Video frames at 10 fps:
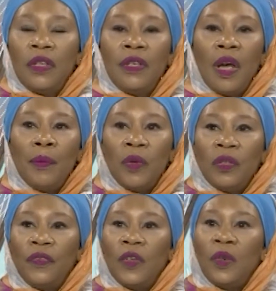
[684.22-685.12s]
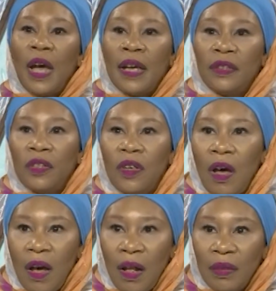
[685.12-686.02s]
the numbers for you guys to
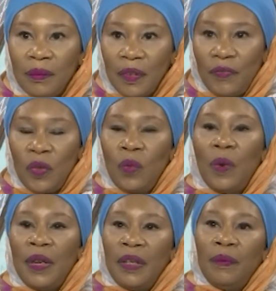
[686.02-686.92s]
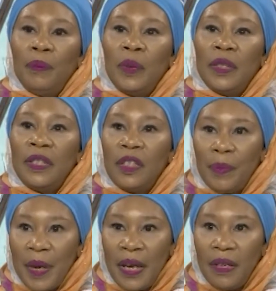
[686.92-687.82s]
call if you want to
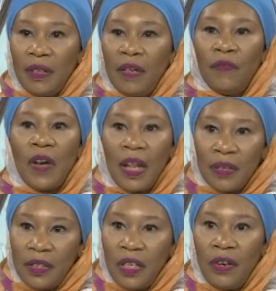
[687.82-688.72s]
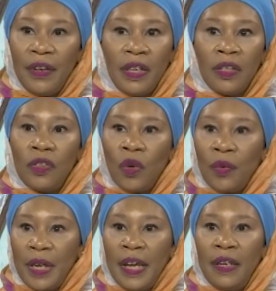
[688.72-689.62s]
participate in volunteering and
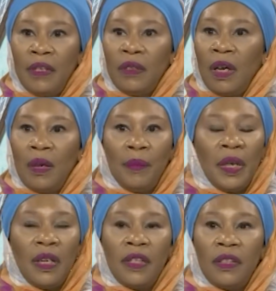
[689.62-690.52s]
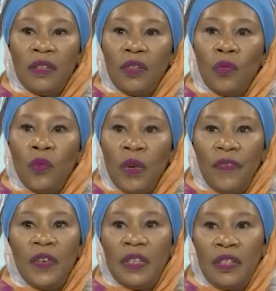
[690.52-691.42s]
donating. I mean, it's a
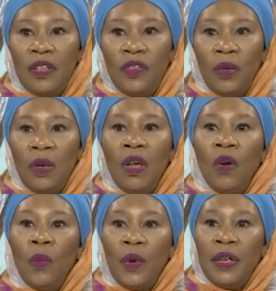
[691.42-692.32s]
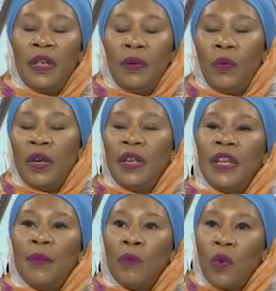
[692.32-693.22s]
terrific center. We're going to
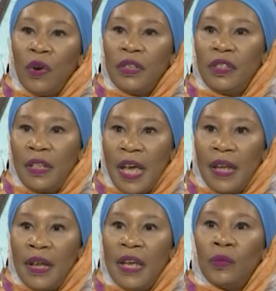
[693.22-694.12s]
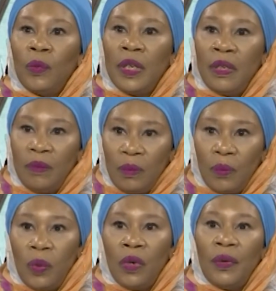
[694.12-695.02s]
get more into that as we
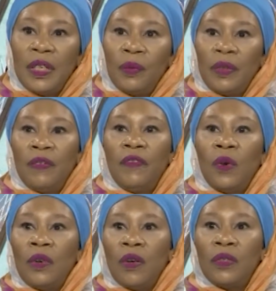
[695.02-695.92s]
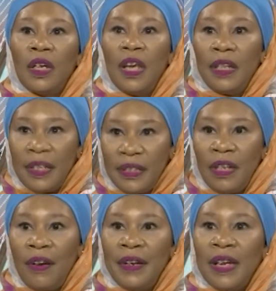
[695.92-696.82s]
progress with the photos. Let's
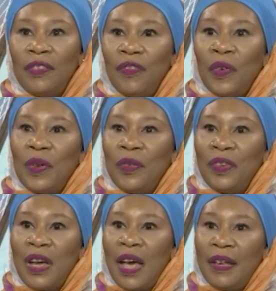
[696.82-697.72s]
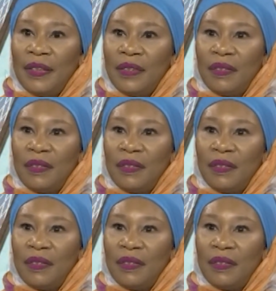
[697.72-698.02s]
see our next photo, you guys.